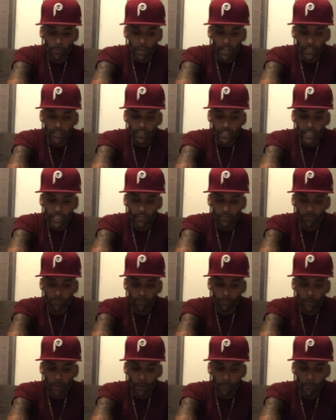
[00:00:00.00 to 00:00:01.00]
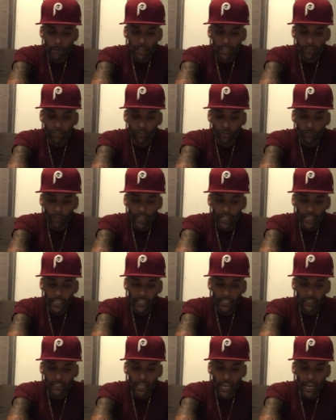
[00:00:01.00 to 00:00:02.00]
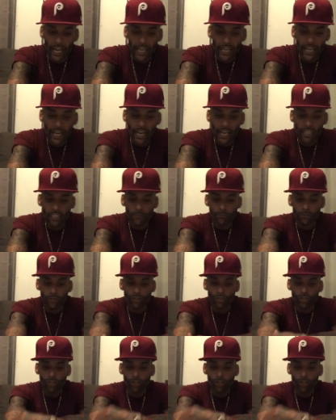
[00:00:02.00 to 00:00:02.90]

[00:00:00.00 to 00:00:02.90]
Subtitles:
Mediterranean diet has been